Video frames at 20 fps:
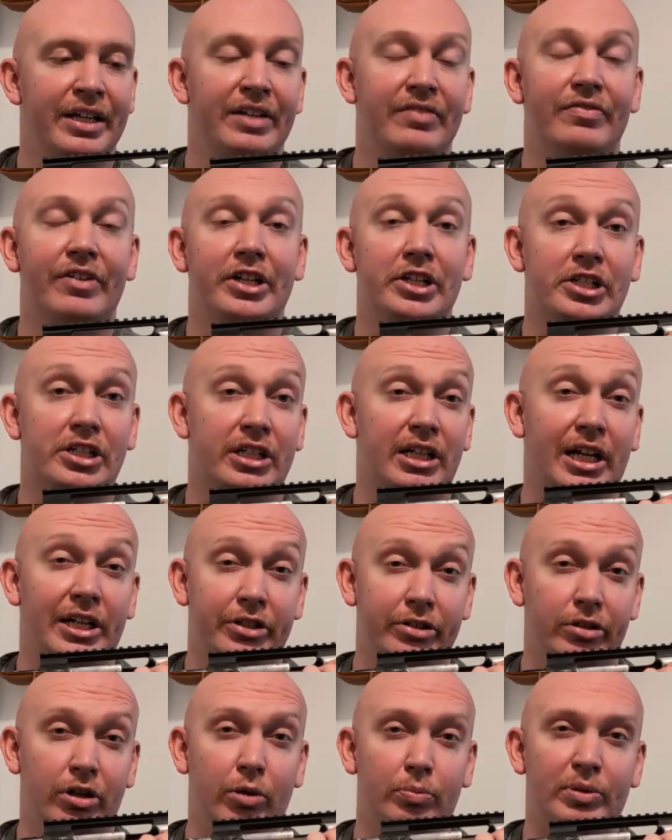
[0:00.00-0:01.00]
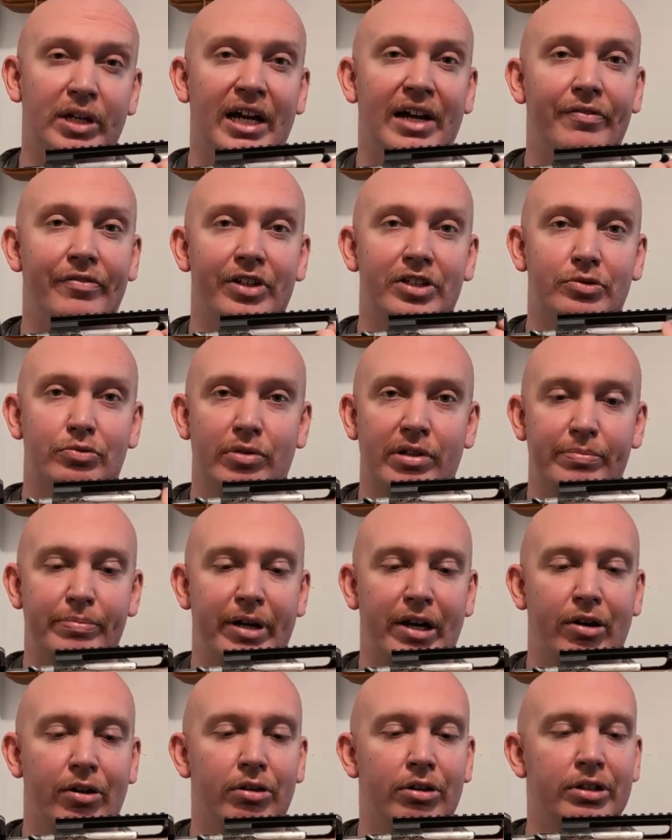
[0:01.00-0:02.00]
eventually I do hope to have this
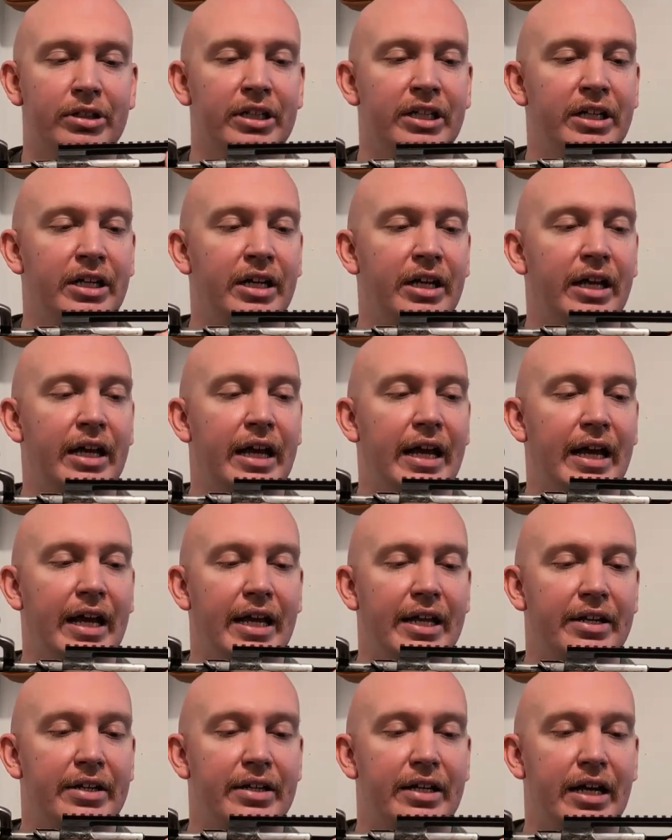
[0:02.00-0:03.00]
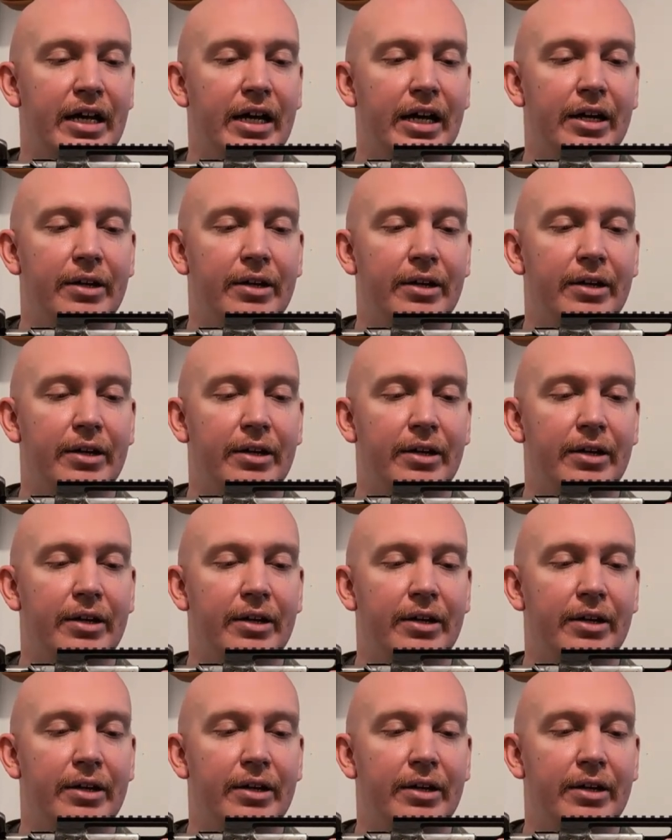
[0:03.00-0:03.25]
rebarreled and